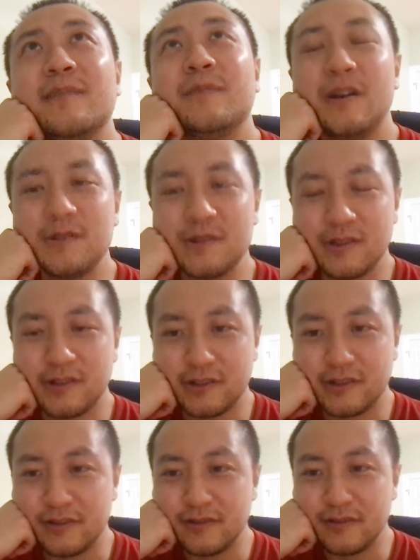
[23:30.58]
I
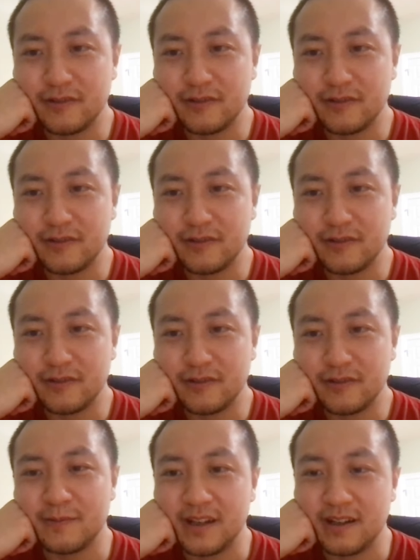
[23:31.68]
also followed some
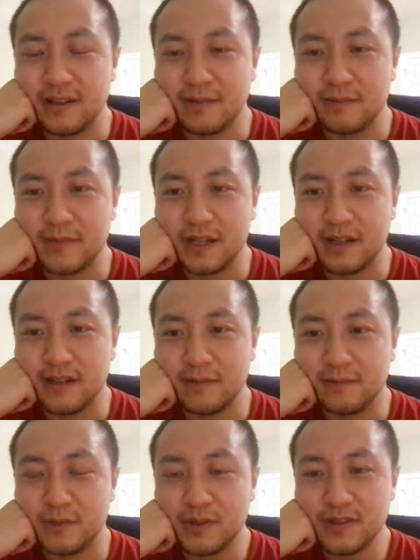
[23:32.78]

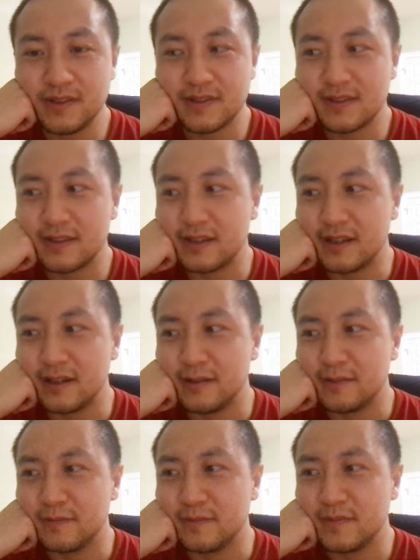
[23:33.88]
books,
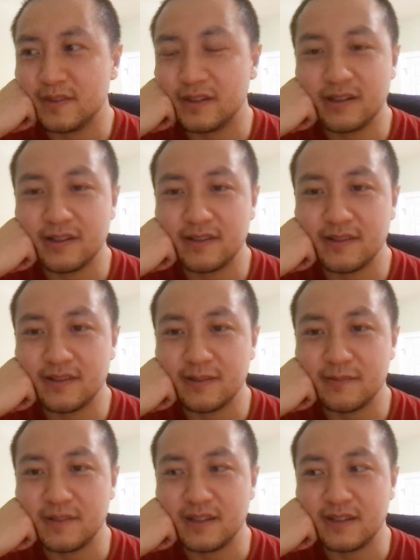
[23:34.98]

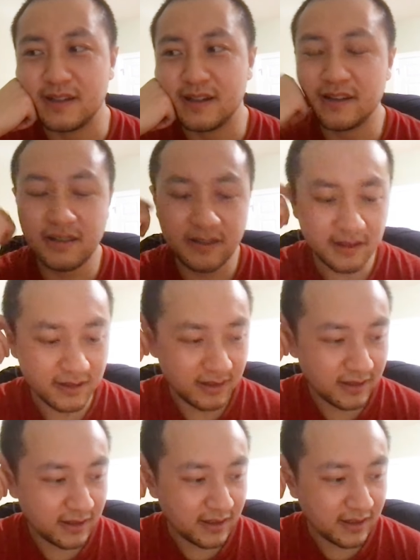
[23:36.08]
system design
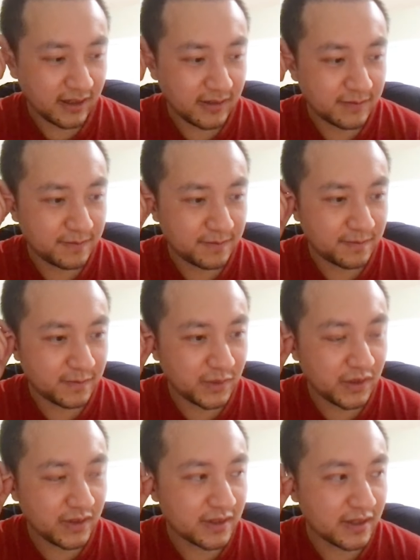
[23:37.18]

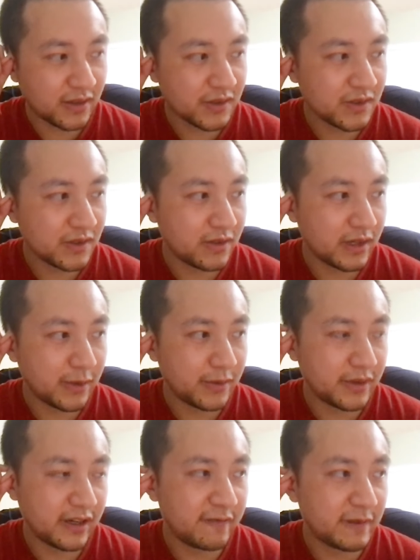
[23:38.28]
books, and also
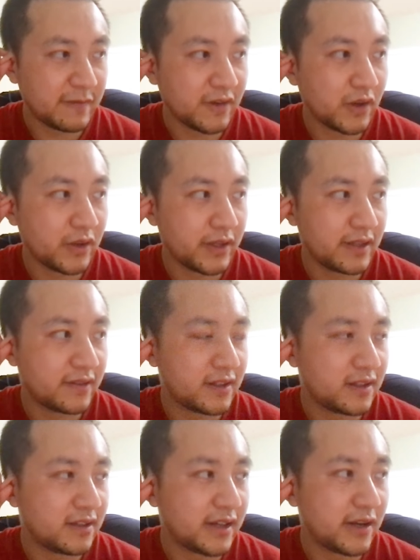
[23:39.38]
I've been following
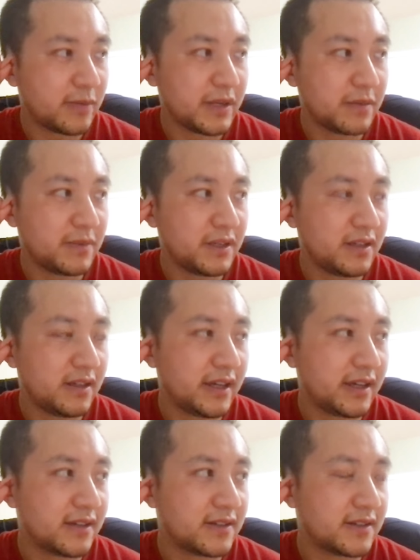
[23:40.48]
the Airbnb
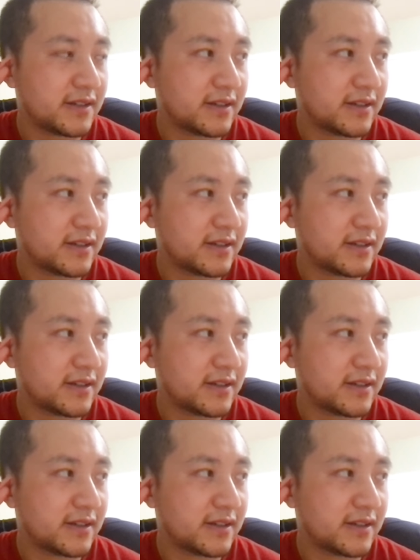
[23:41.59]
and